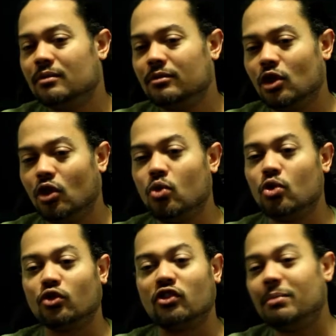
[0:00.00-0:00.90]
you know, who
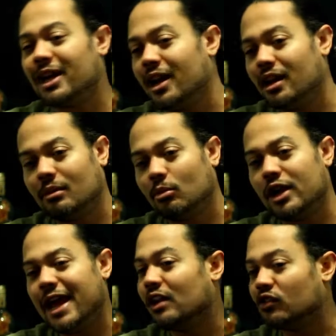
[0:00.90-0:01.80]
knows? It's making a lot of
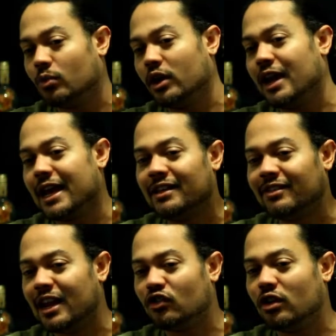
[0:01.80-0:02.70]
money elsewhere. Like
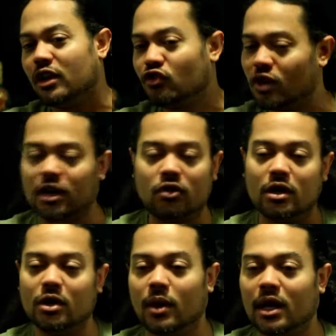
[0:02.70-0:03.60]
internationally, it's tracking
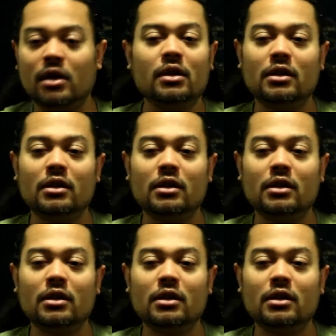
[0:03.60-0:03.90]
really well.